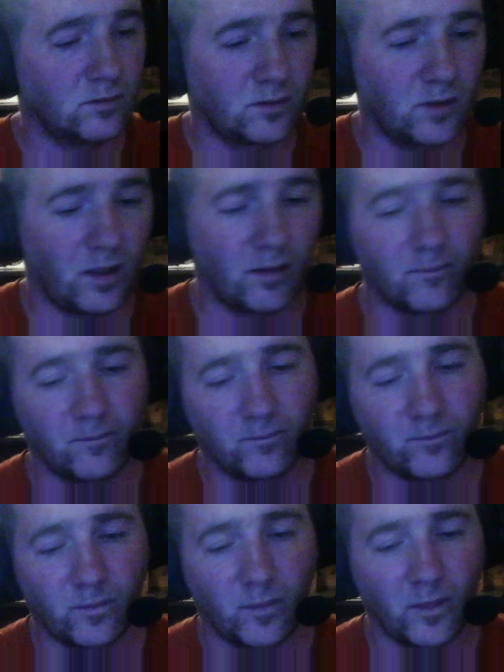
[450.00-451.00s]
Okay.
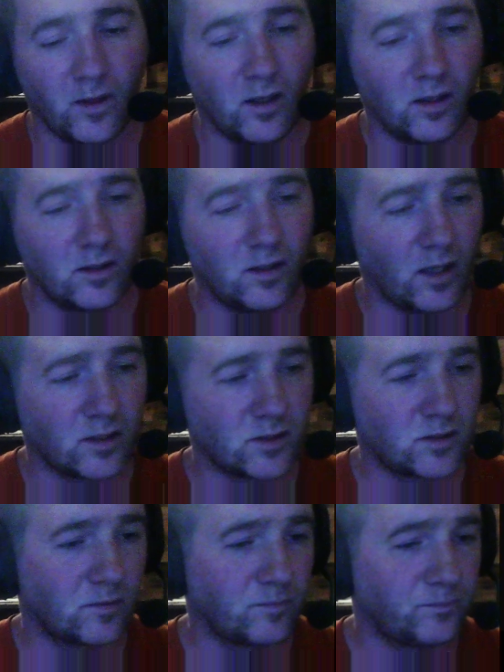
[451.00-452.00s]

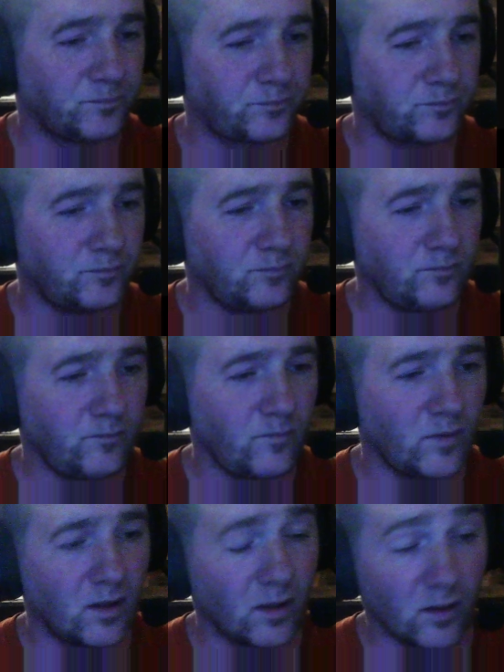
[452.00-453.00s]
Next,
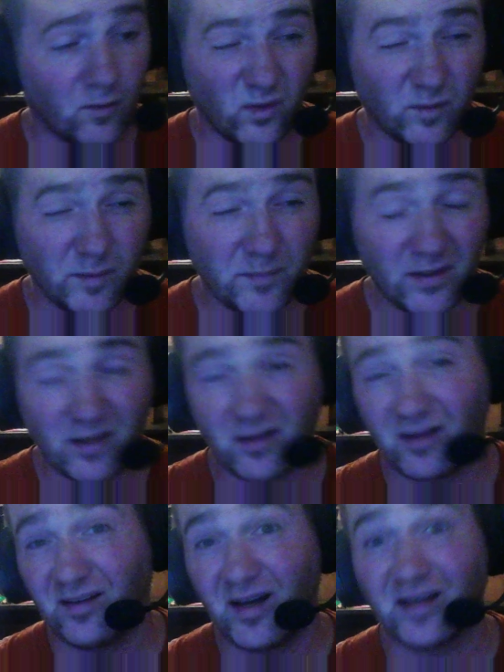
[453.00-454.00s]
will be played
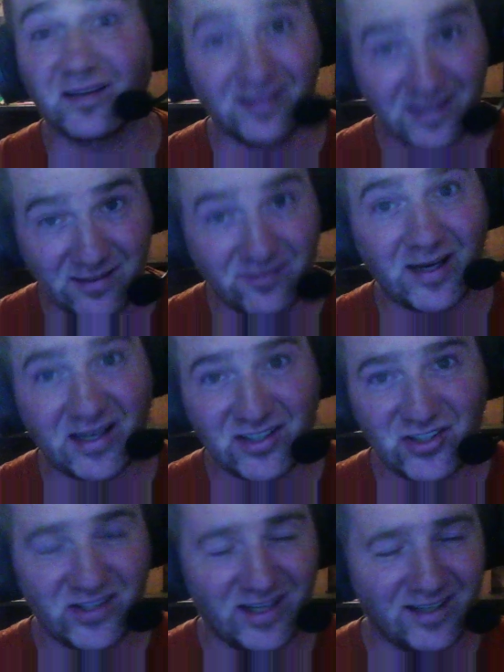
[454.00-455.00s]
online. Leave that
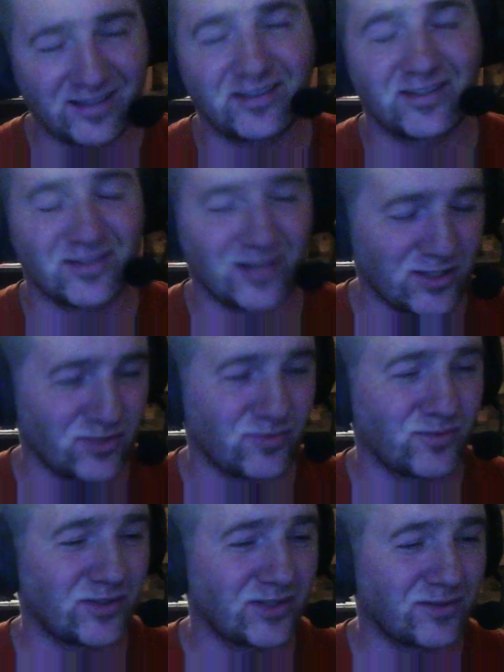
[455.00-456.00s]
checked because that's what
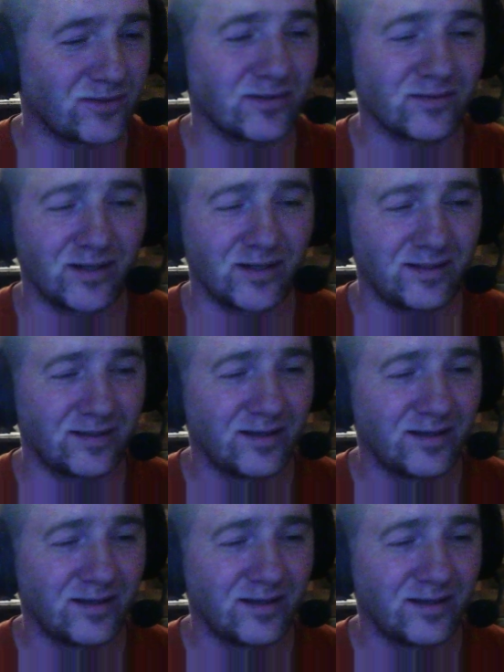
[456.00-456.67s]
we're doing, right?